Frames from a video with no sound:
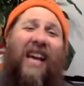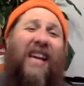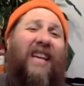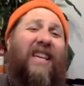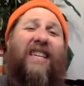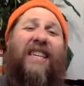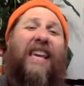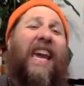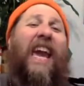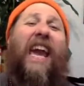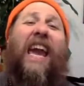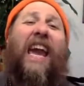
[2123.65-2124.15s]

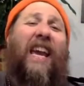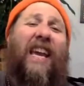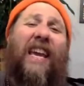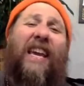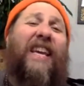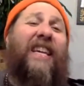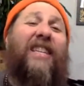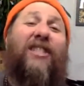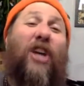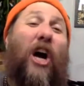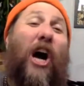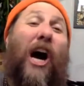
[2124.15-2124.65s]
Yeah,
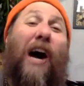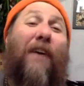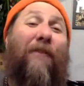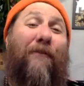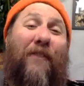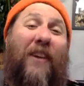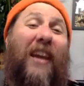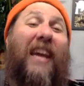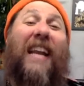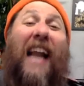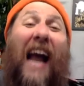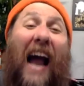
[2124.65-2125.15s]
he's off
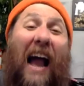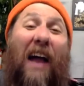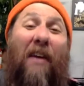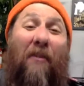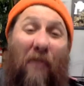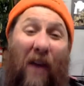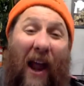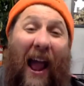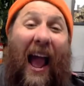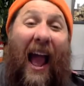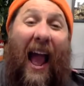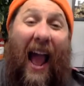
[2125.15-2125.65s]
in
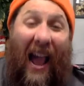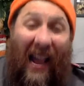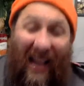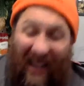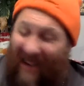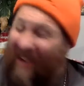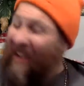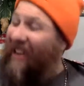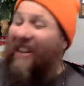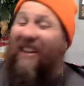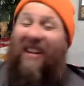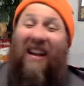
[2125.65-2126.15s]

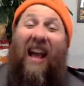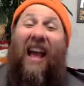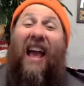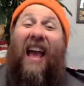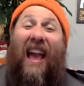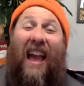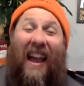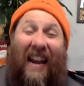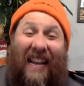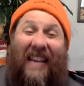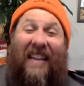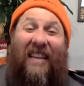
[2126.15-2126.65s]
Iraq
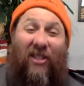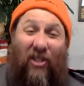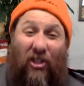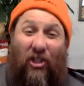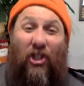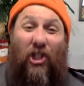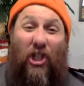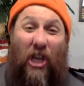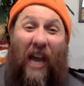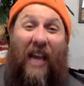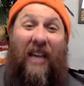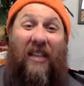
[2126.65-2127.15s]
and he's
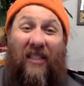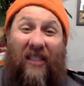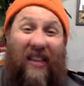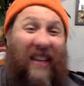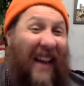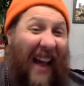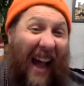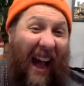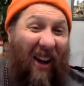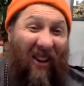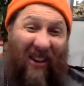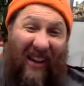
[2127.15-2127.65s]
chasing
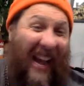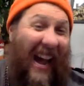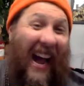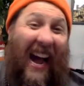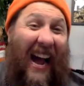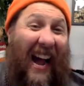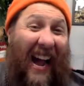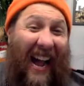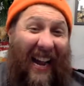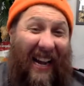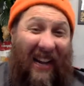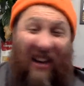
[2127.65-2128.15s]

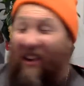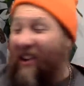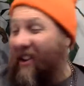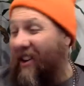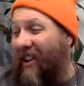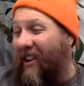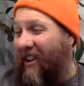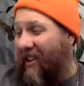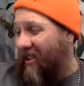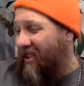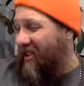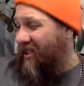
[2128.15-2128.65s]
Al-Qaeda.